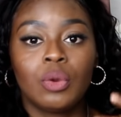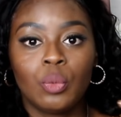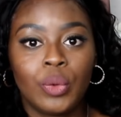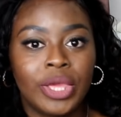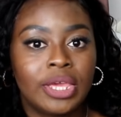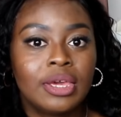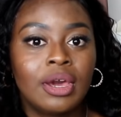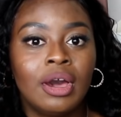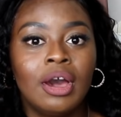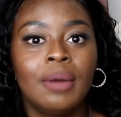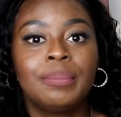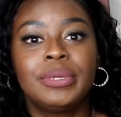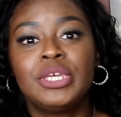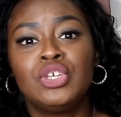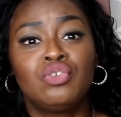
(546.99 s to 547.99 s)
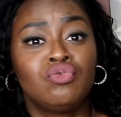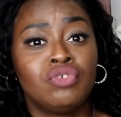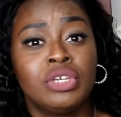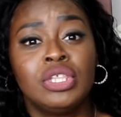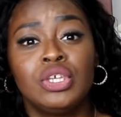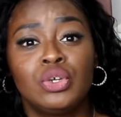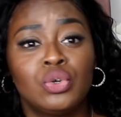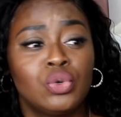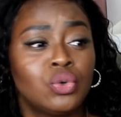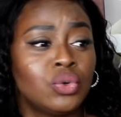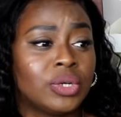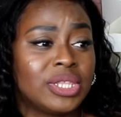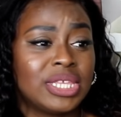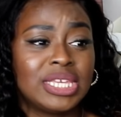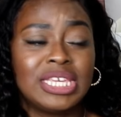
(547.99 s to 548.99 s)
wake up, he's really
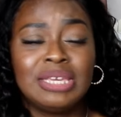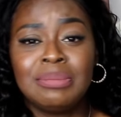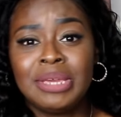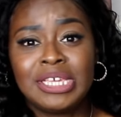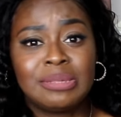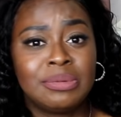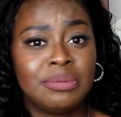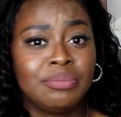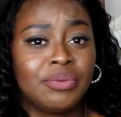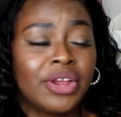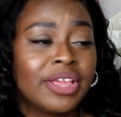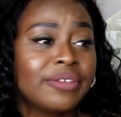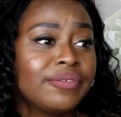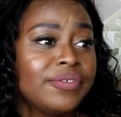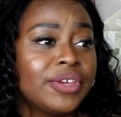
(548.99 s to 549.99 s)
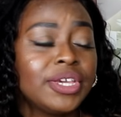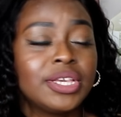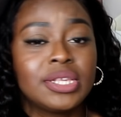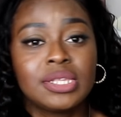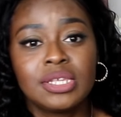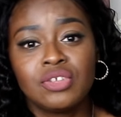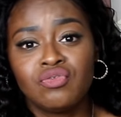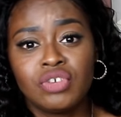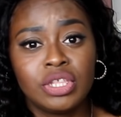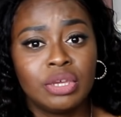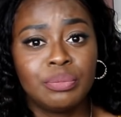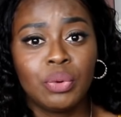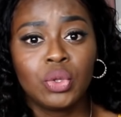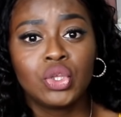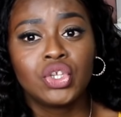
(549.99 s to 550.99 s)
cool, I think he makes me breakfast, he's really
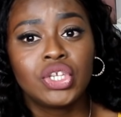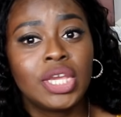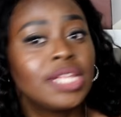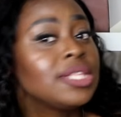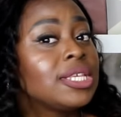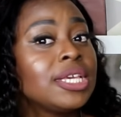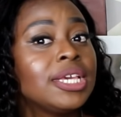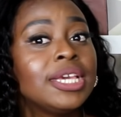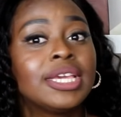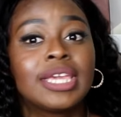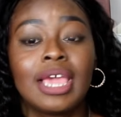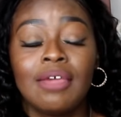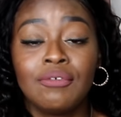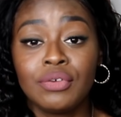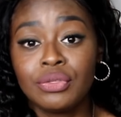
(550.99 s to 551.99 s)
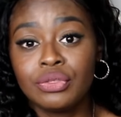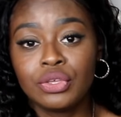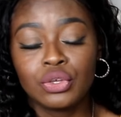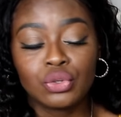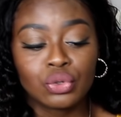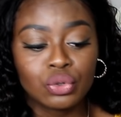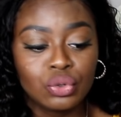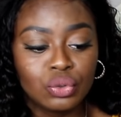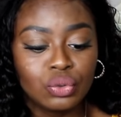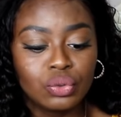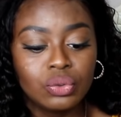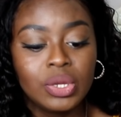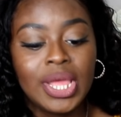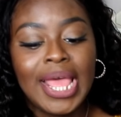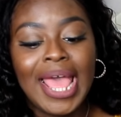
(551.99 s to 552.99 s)
apologetic, everything's
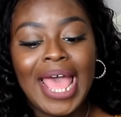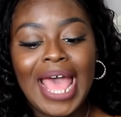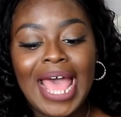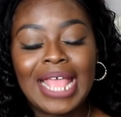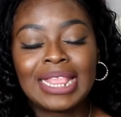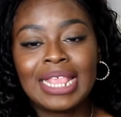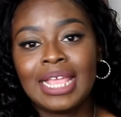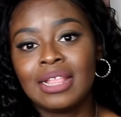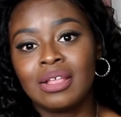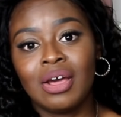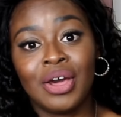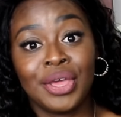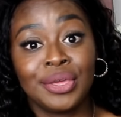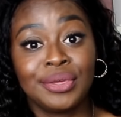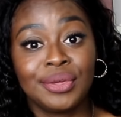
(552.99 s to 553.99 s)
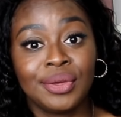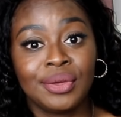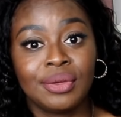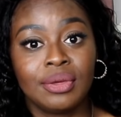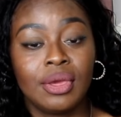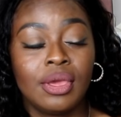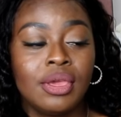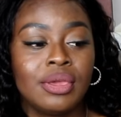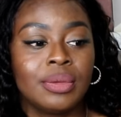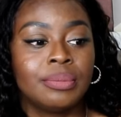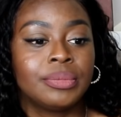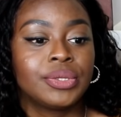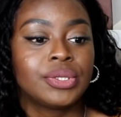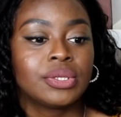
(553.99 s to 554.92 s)
cool, and then I go home.